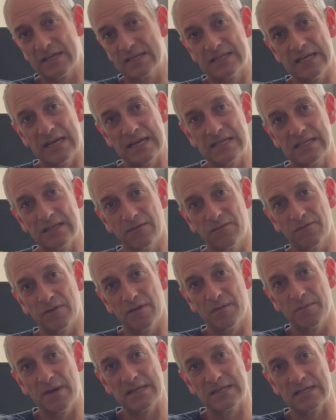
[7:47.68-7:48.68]
dating from
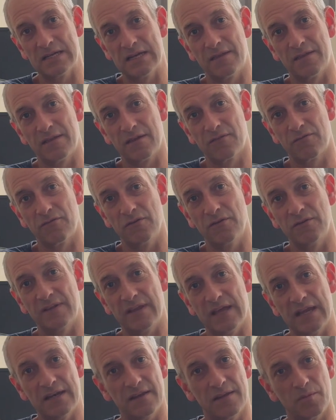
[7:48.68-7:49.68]
the Mesolithic through to
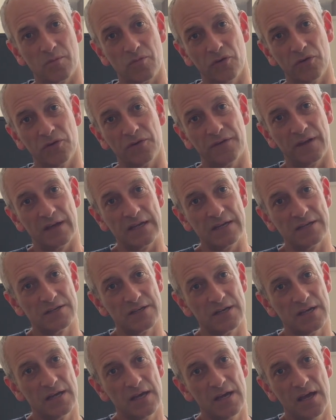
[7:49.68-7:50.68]
the end of the Bronze
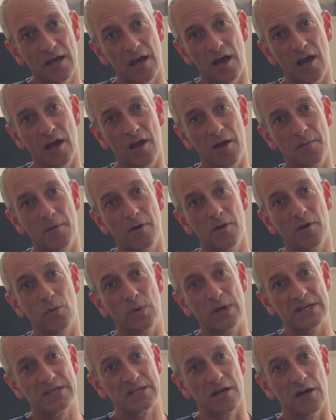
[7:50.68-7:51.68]
Age,
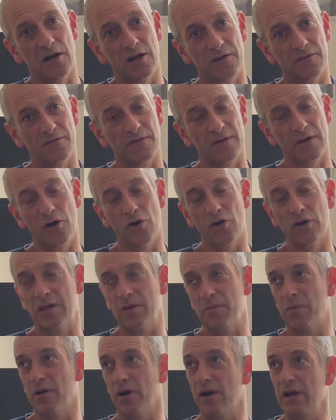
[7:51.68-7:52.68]
which kind of
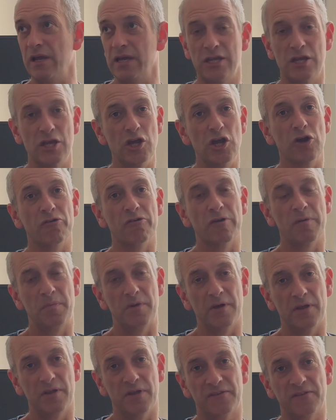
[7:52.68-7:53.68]
occupied Europe
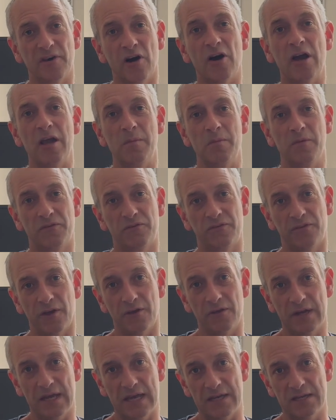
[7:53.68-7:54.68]
at the time of
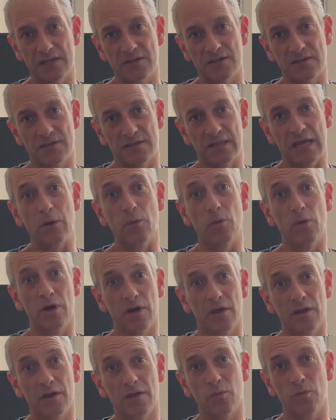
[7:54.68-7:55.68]
Stonehenge. They
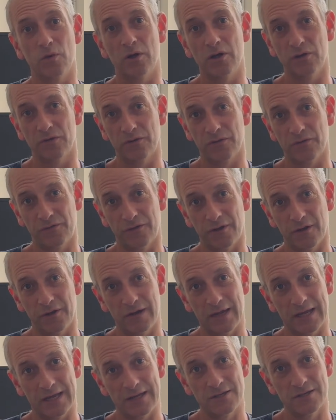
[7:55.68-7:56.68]
were the world of
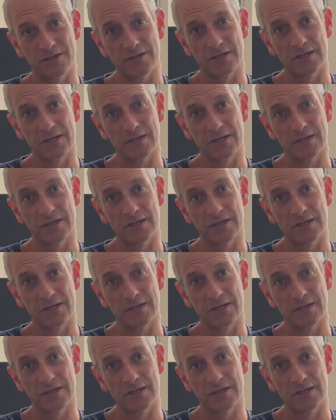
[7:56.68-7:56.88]
Stonehenge.